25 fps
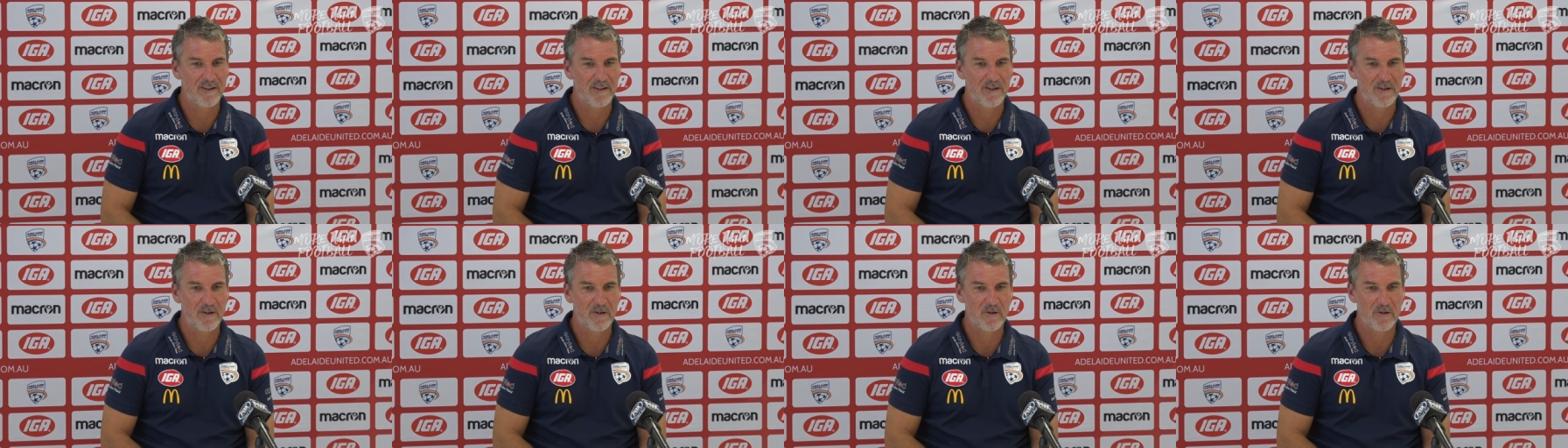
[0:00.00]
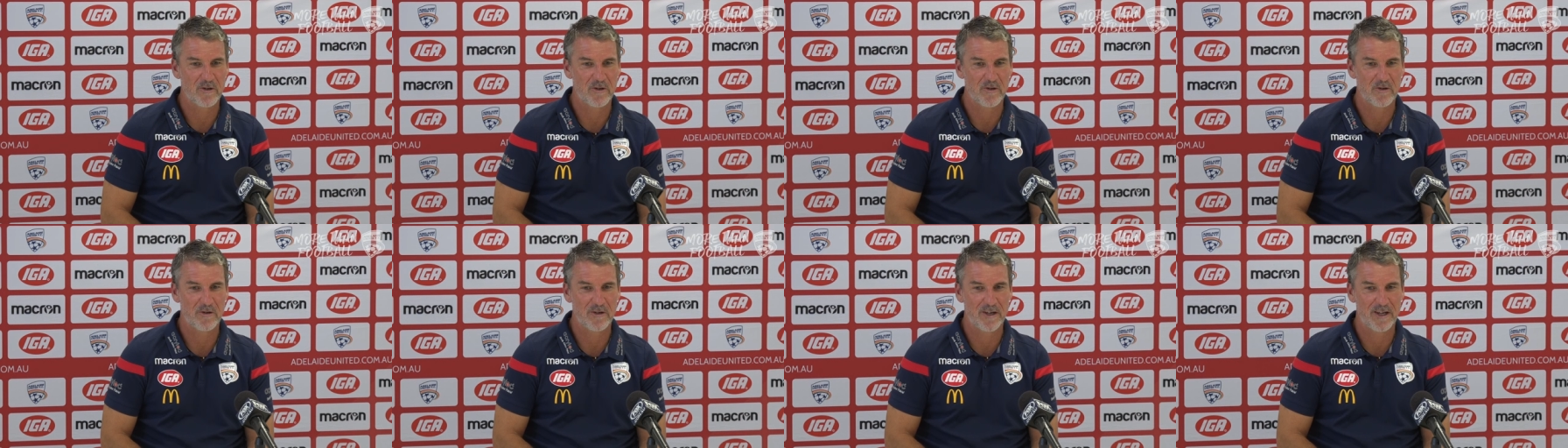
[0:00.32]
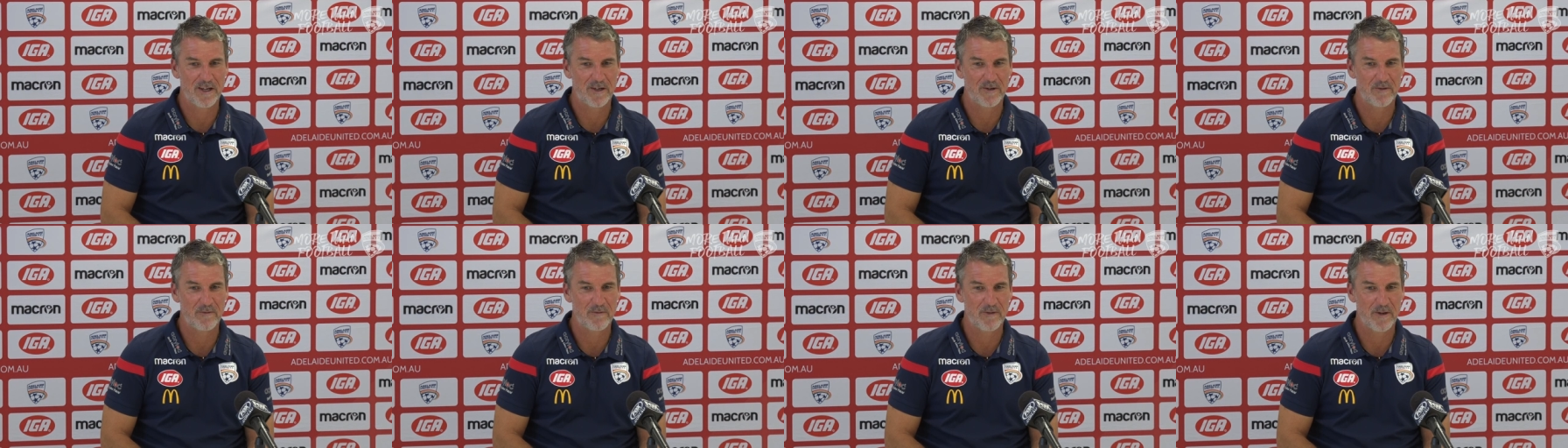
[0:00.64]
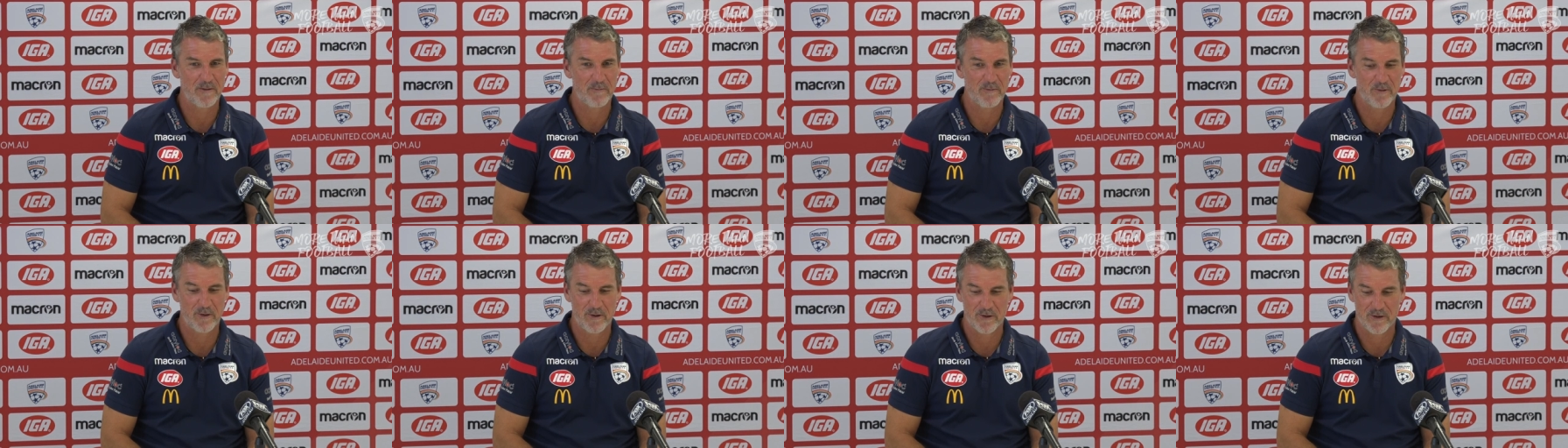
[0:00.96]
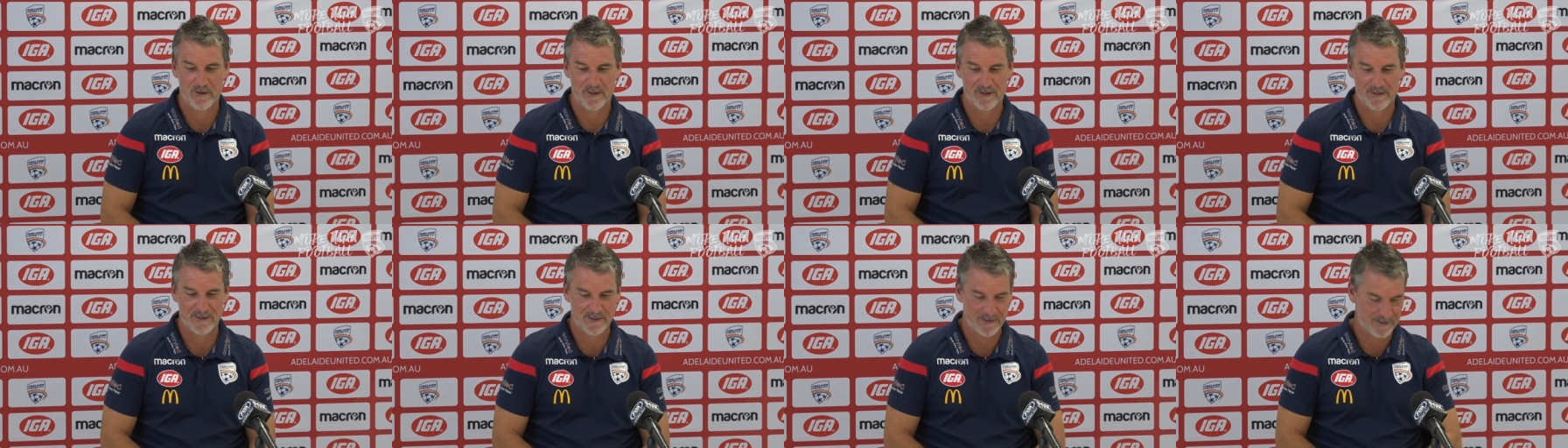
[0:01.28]
No. End of
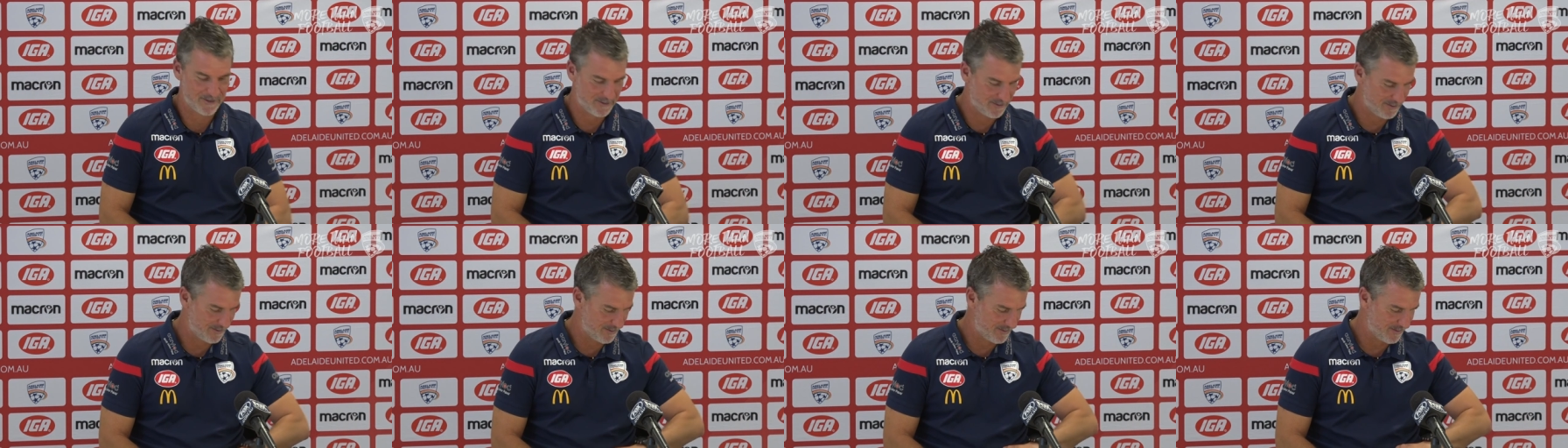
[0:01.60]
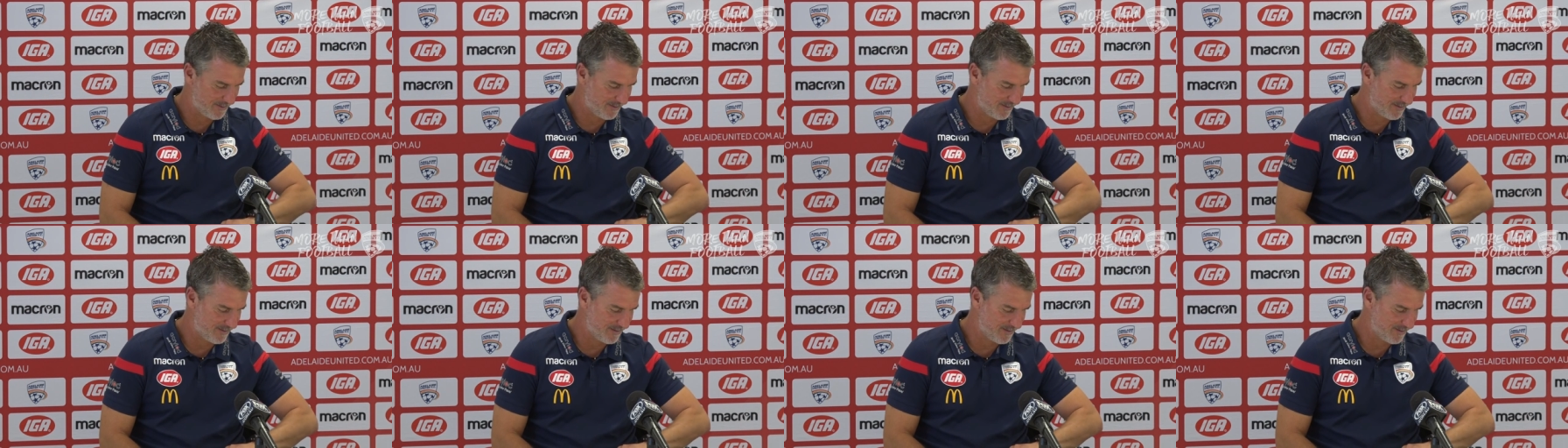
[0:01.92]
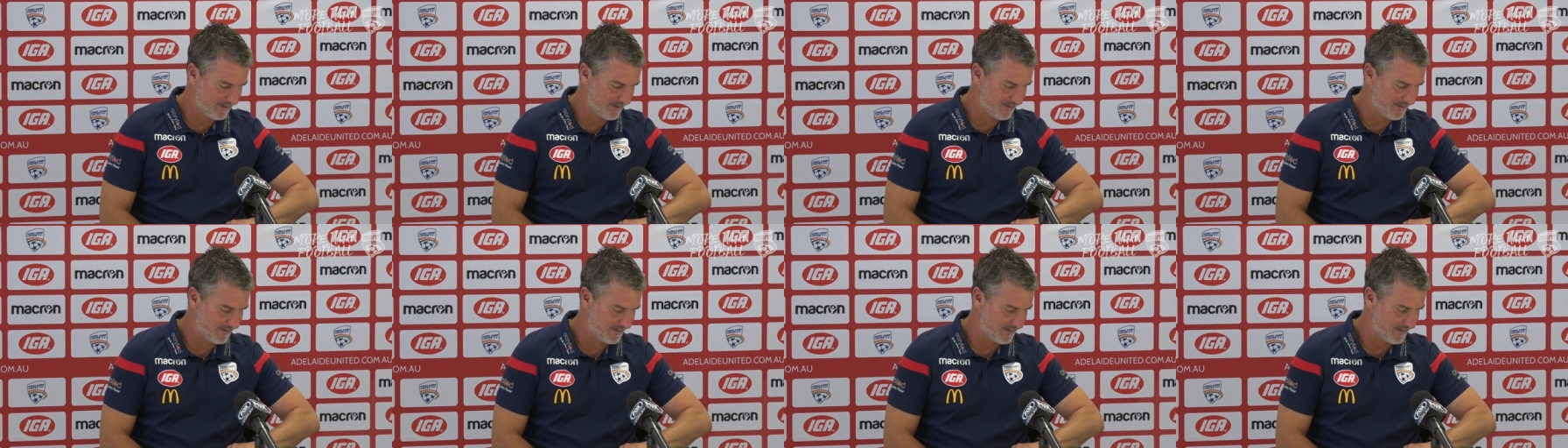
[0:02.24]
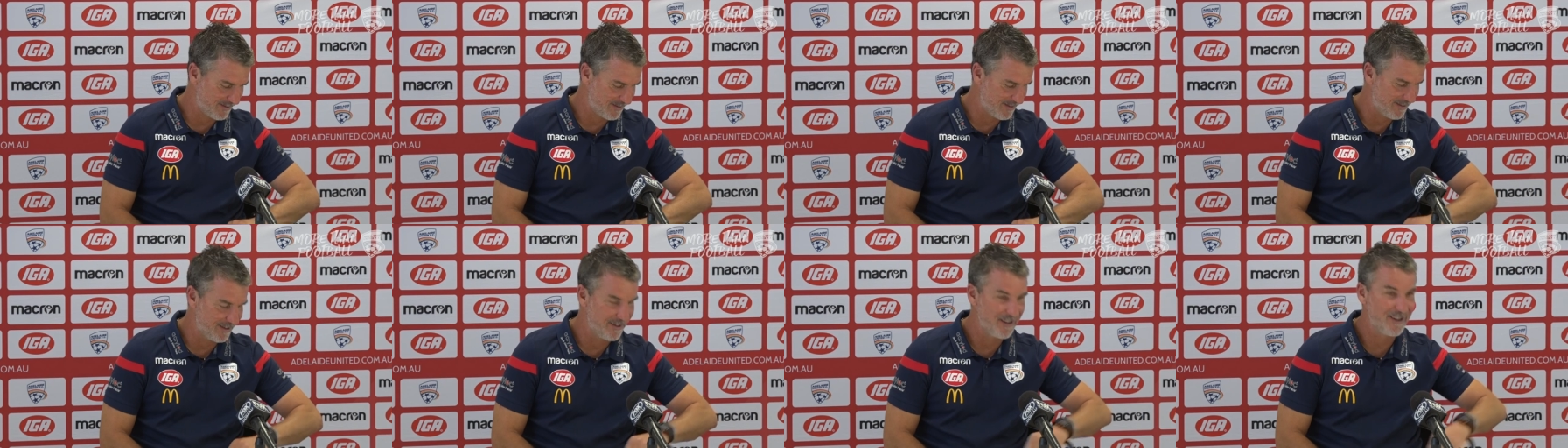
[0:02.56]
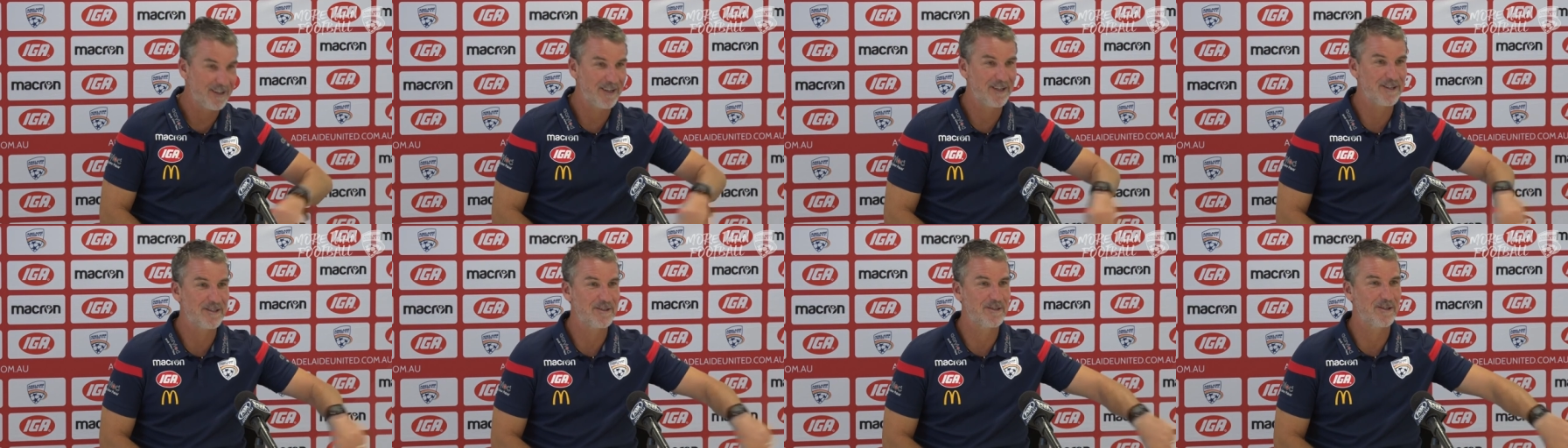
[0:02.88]
February. It's
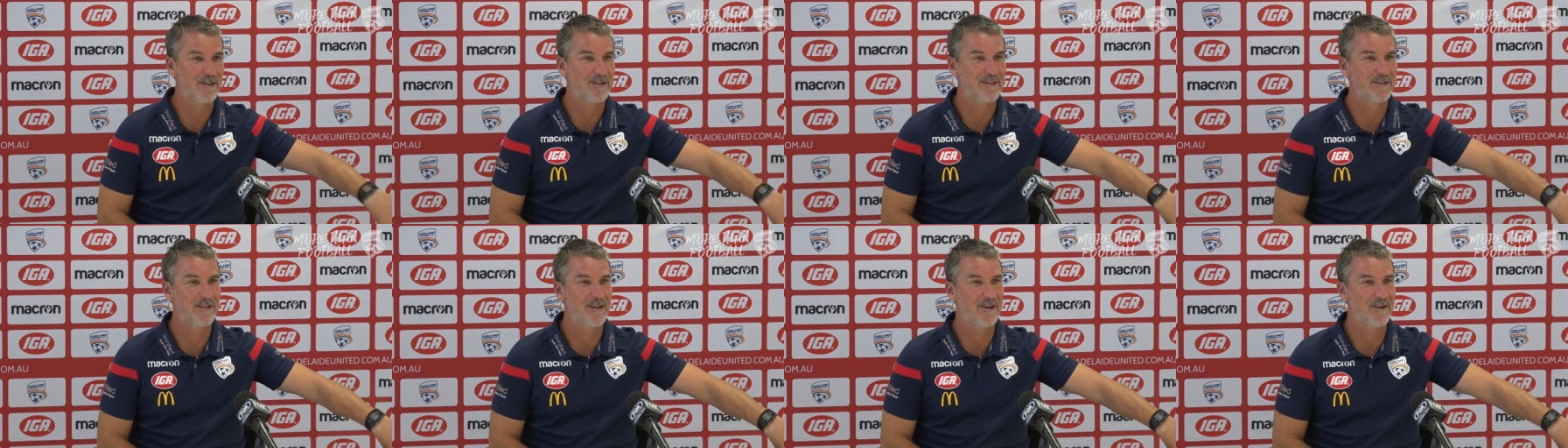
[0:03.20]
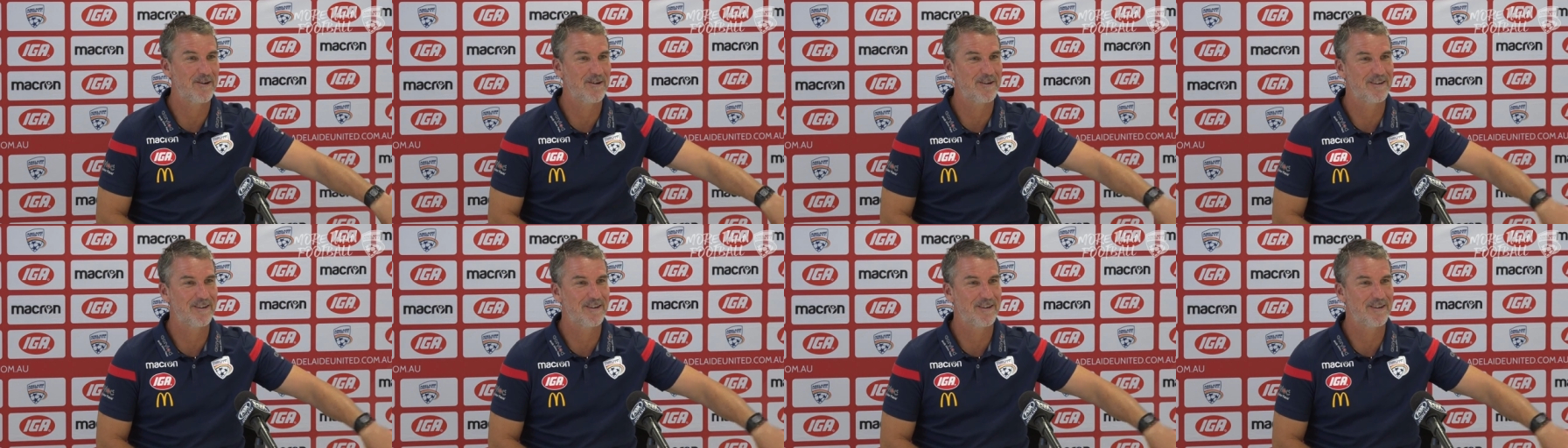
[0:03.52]
not now.